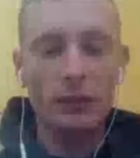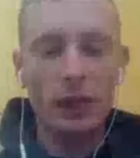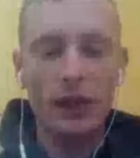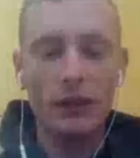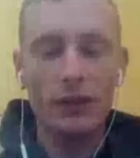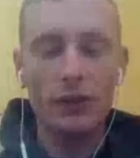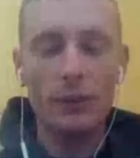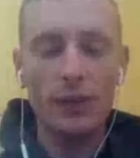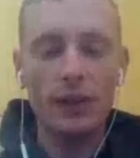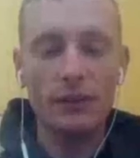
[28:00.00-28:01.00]
and do
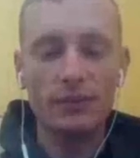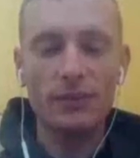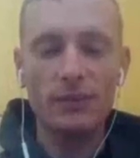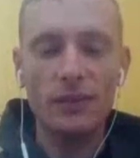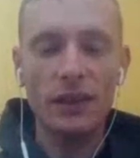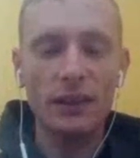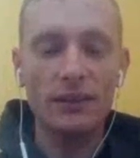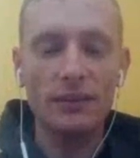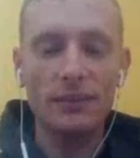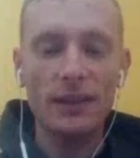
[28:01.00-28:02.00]
something. Yeah.
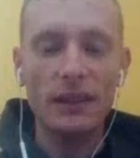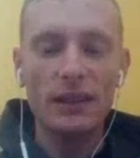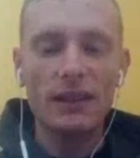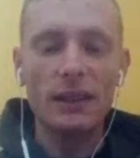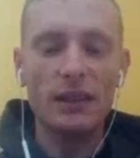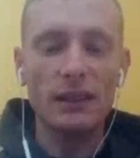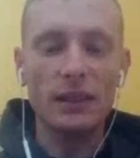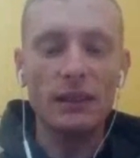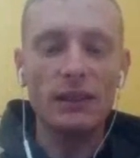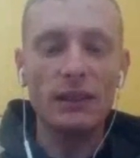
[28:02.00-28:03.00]

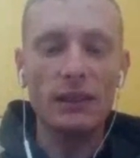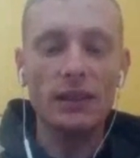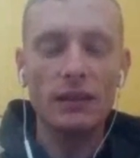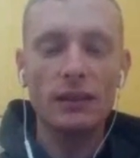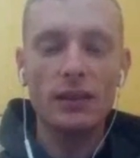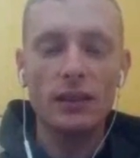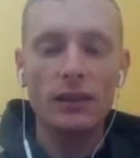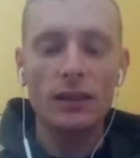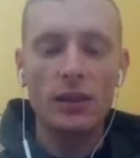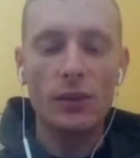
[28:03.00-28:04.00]
Uh,
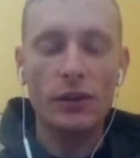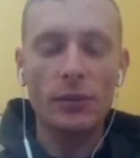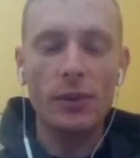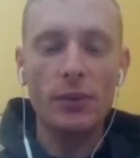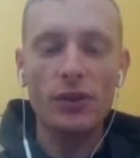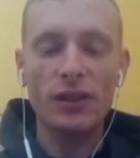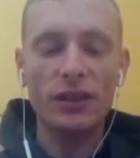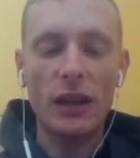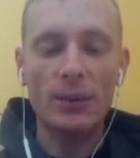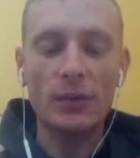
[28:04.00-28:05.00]
we're going to be abusing
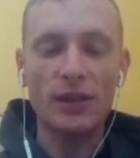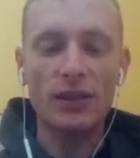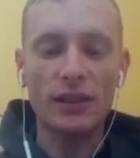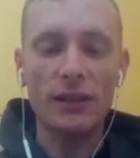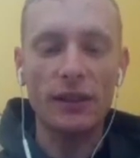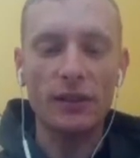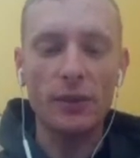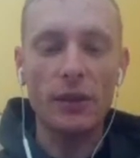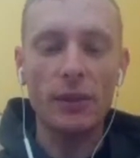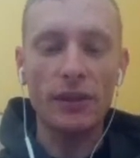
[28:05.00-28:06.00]
top screens later. That's one
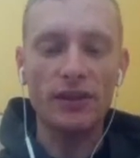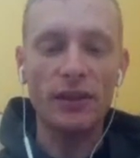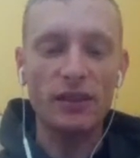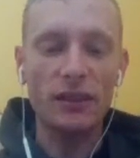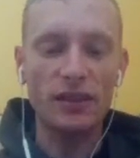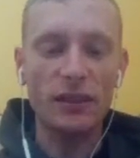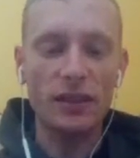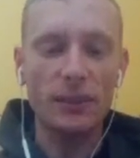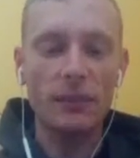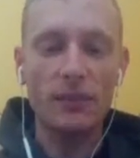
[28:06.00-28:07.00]
of the biggest glitches in this
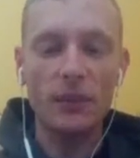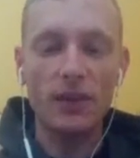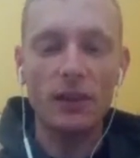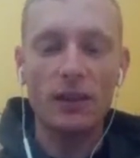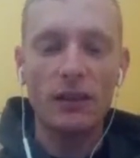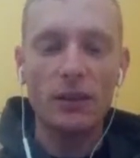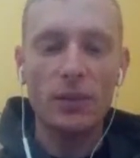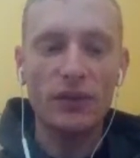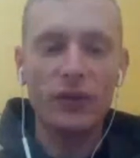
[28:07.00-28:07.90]
game. But for